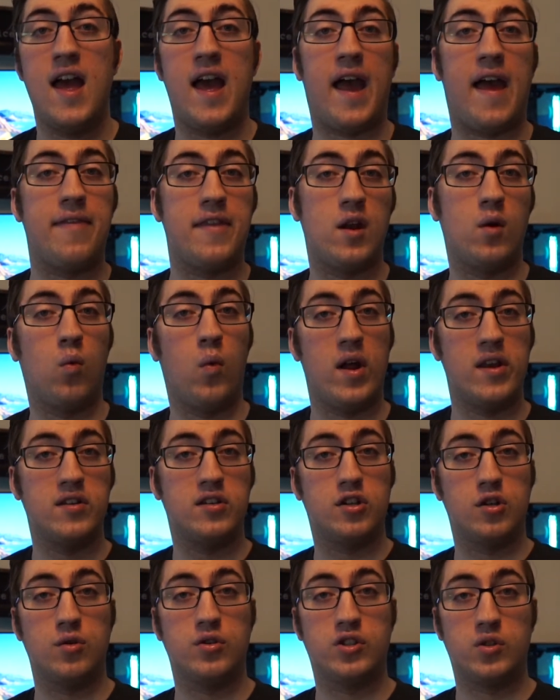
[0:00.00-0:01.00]
and then went
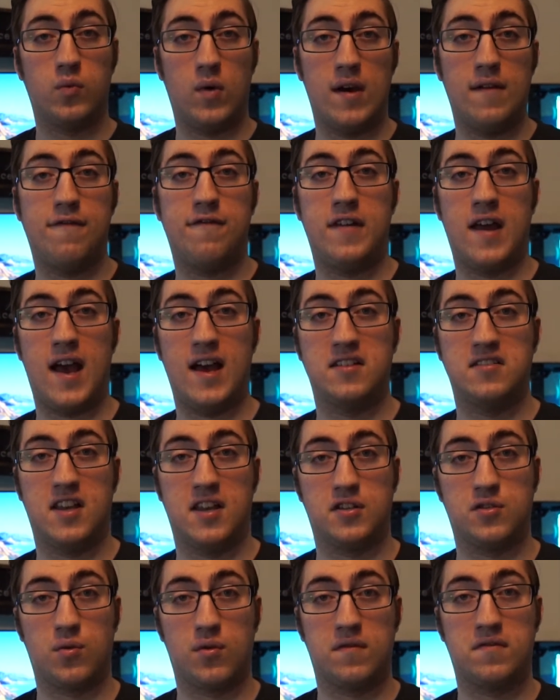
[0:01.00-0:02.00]
to Swift as a
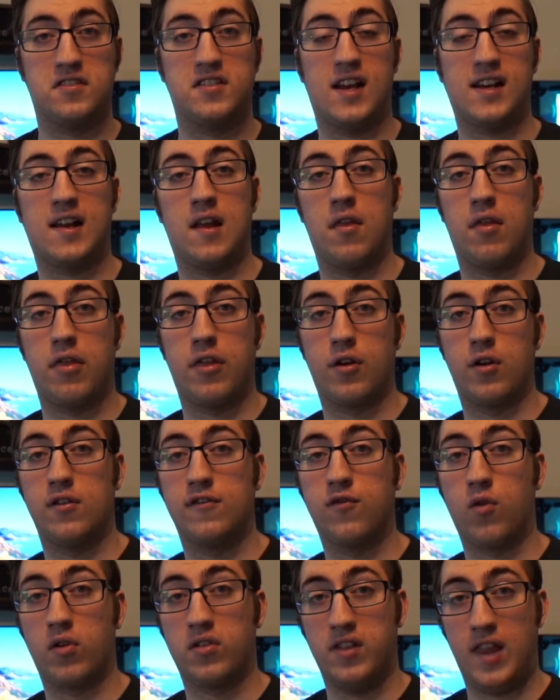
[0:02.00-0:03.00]
sort of second, third,
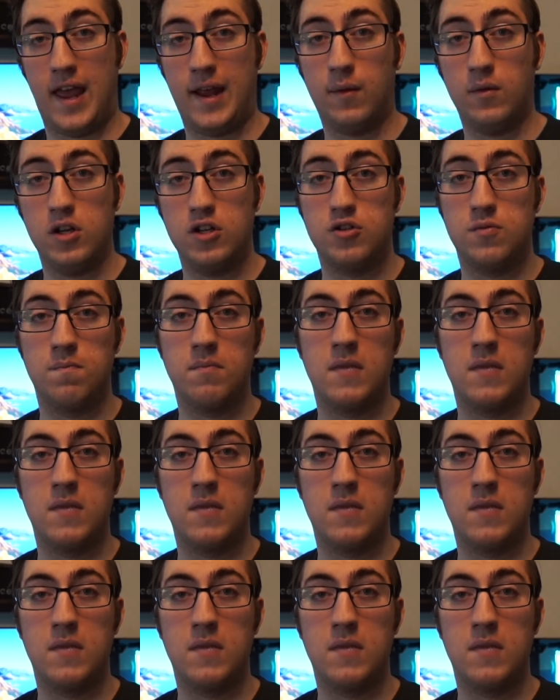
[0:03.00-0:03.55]
fourth language,